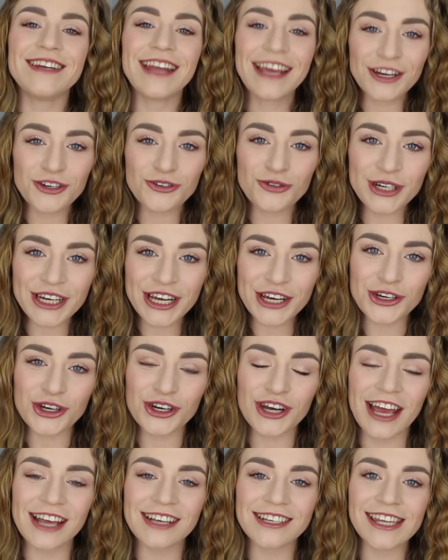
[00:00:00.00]
Next
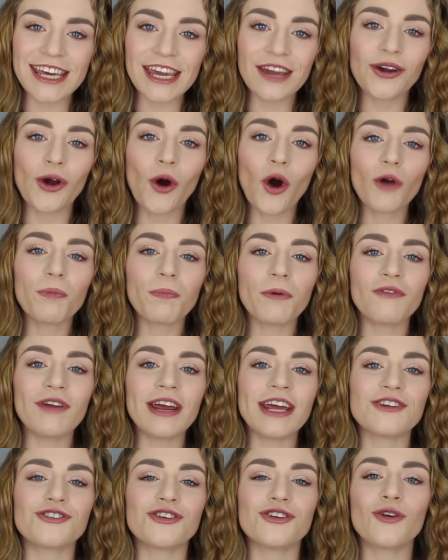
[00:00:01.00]
tradition is the
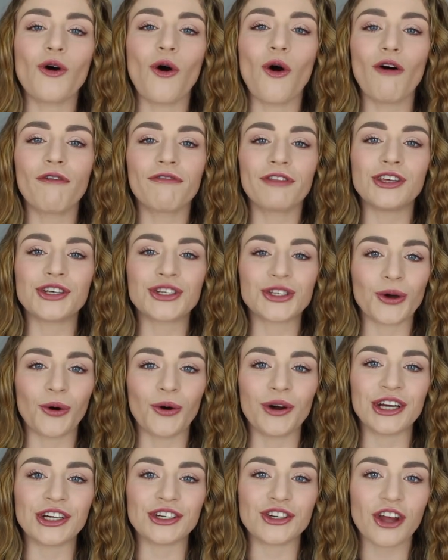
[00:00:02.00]
incorporation of the
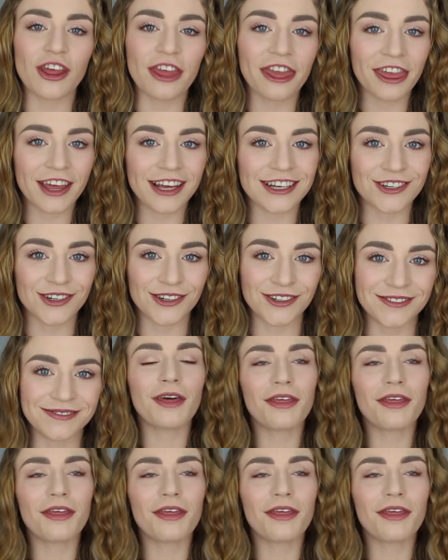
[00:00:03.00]
Scottish thistle.